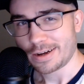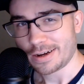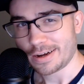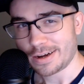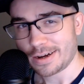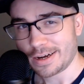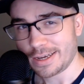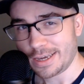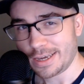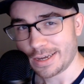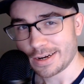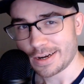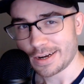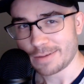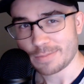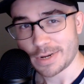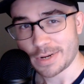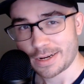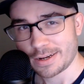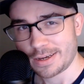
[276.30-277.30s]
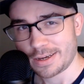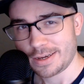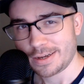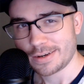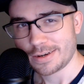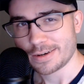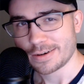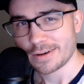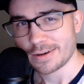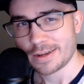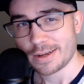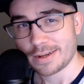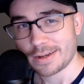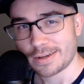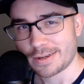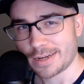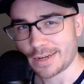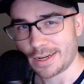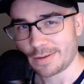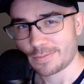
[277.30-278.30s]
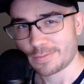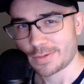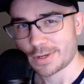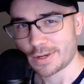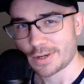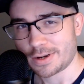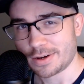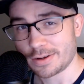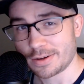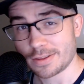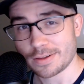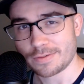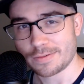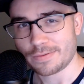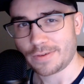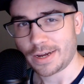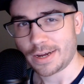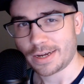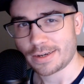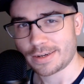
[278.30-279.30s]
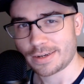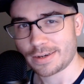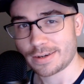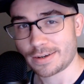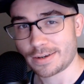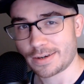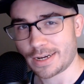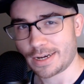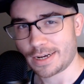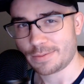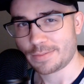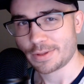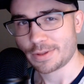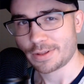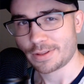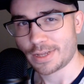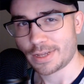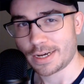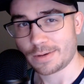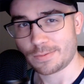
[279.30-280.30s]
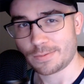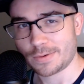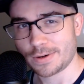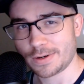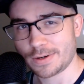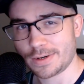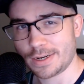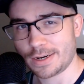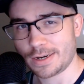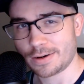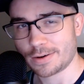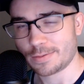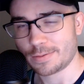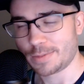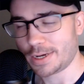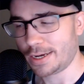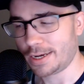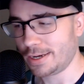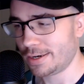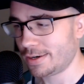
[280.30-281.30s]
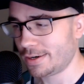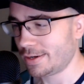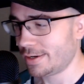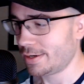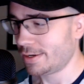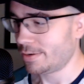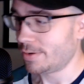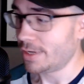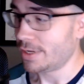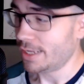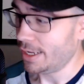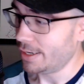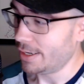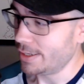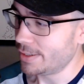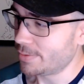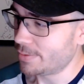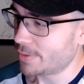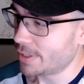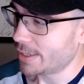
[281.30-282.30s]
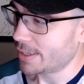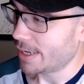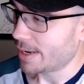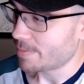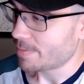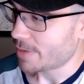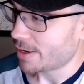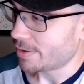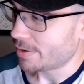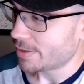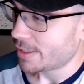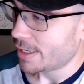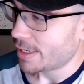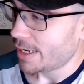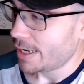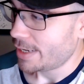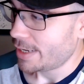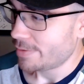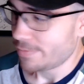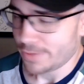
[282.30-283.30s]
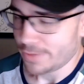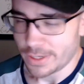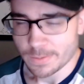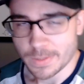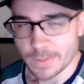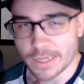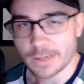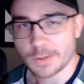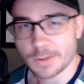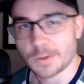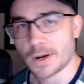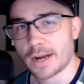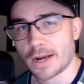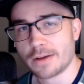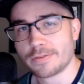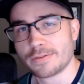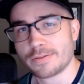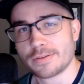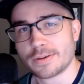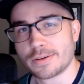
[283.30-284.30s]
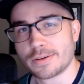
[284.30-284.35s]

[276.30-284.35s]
Again, I'm not kidding. Samsung, the fastest top of the line 1 terabyte, well, at least when it came out, NVMe drive.